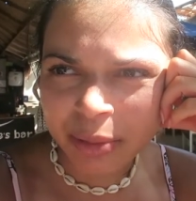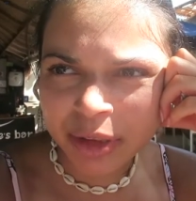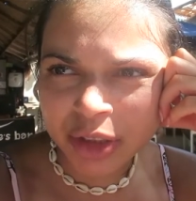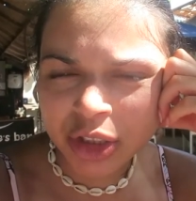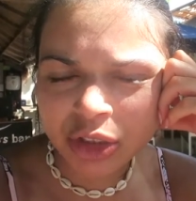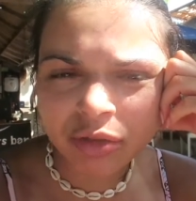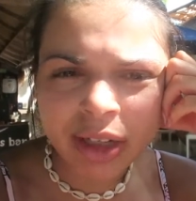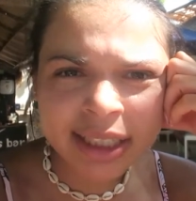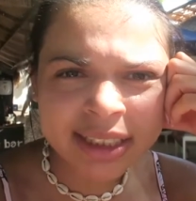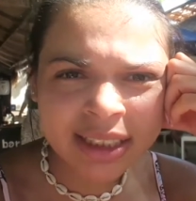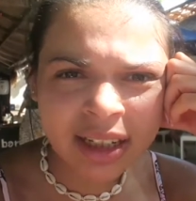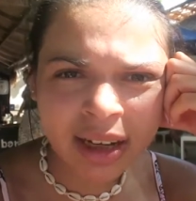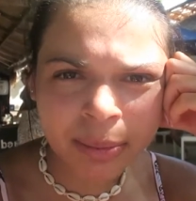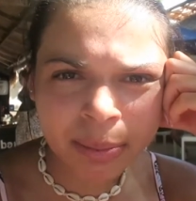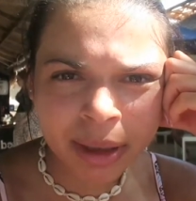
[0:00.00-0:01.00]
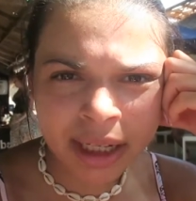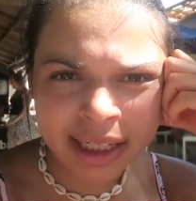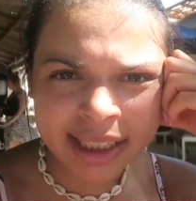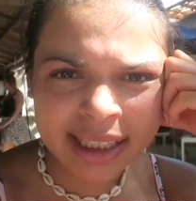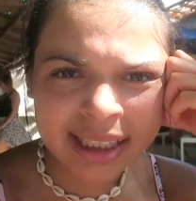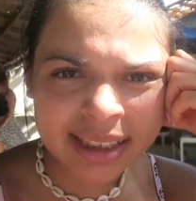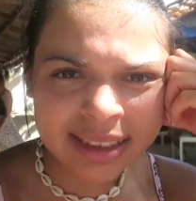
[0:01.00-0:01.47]
We're just riding our
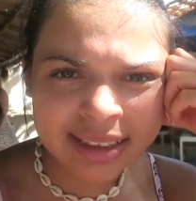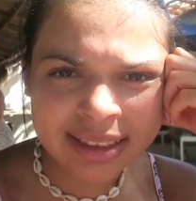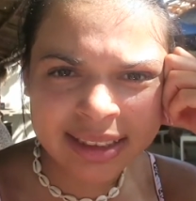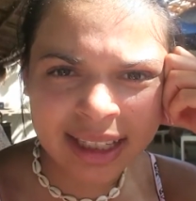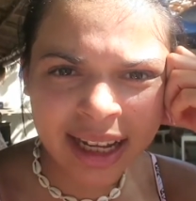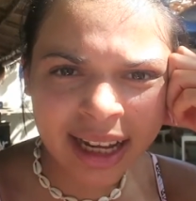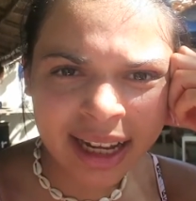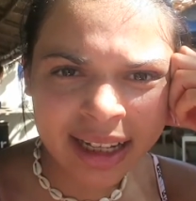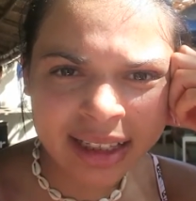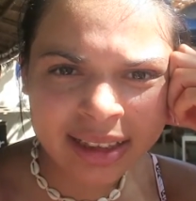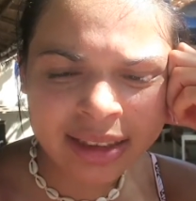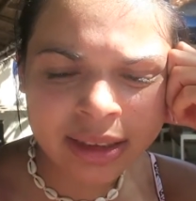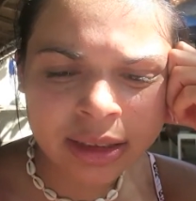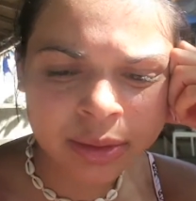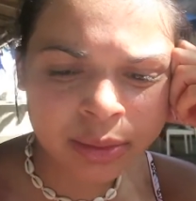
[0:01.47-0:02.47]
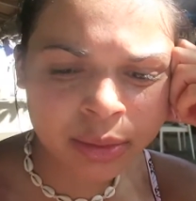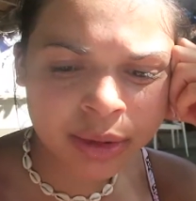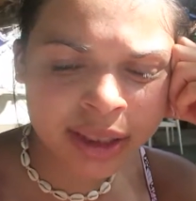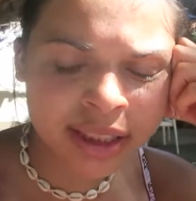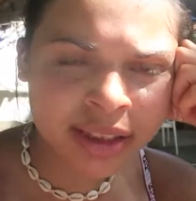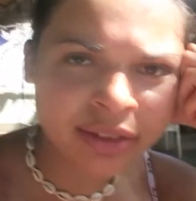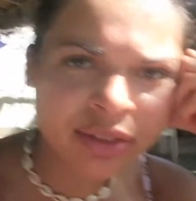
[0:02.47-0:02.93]
bikes, and we
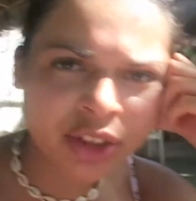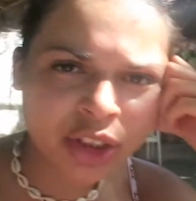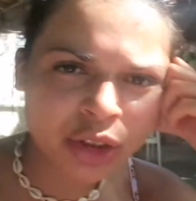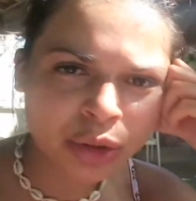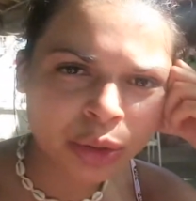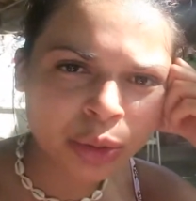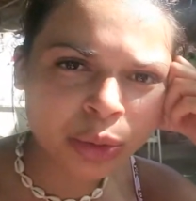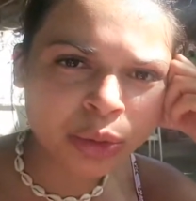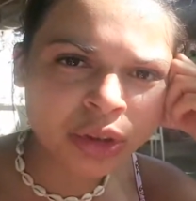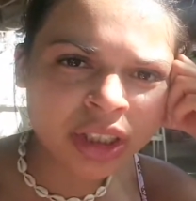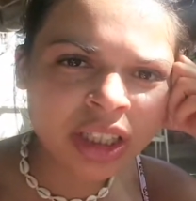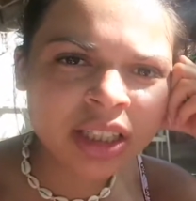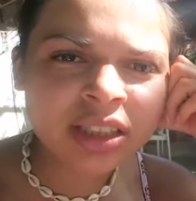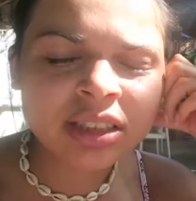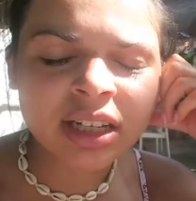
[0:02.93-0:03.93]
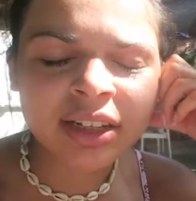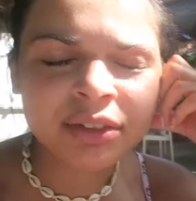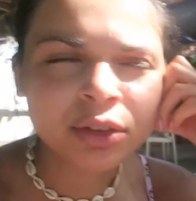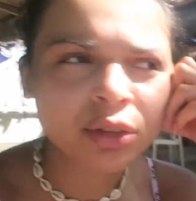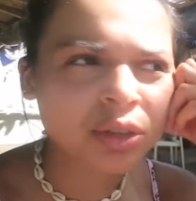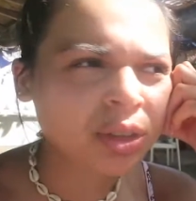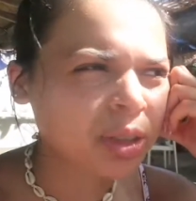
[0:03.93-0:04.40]
just ordered.
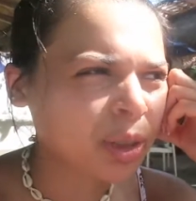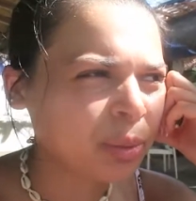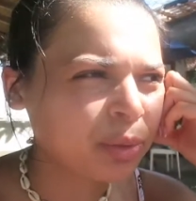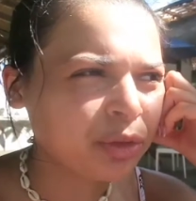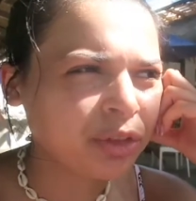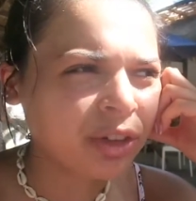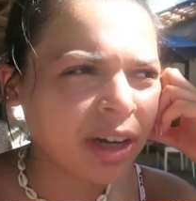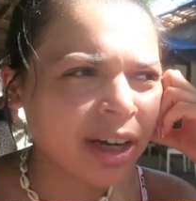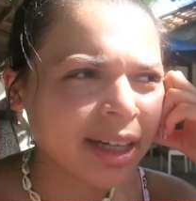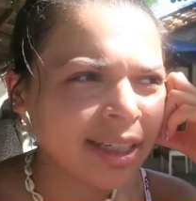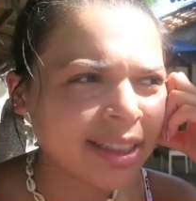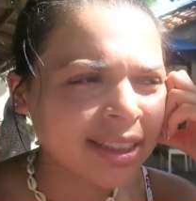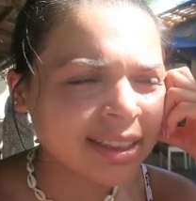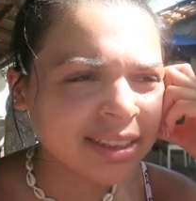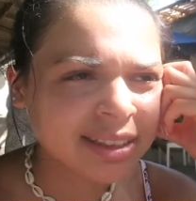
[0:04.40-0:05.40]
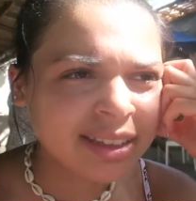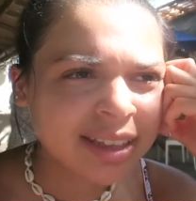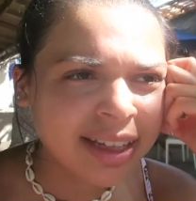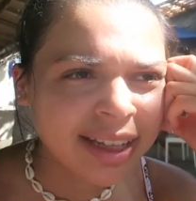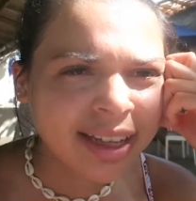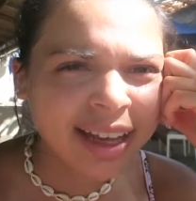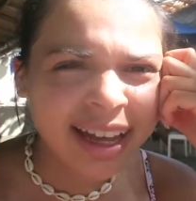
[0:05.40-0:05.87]
I've got some fries
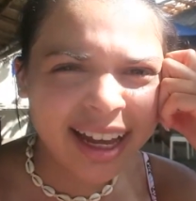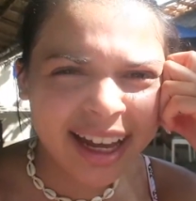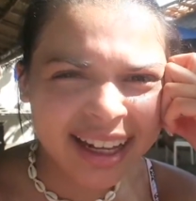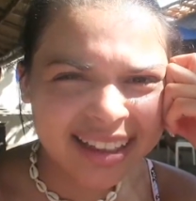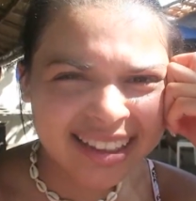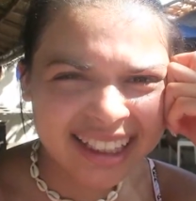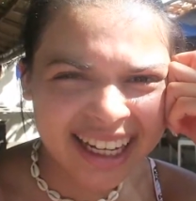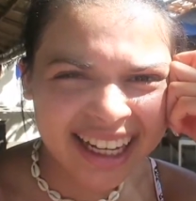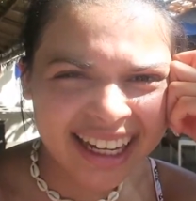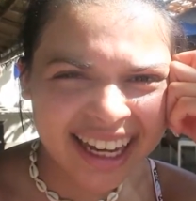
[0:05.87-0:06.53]
and a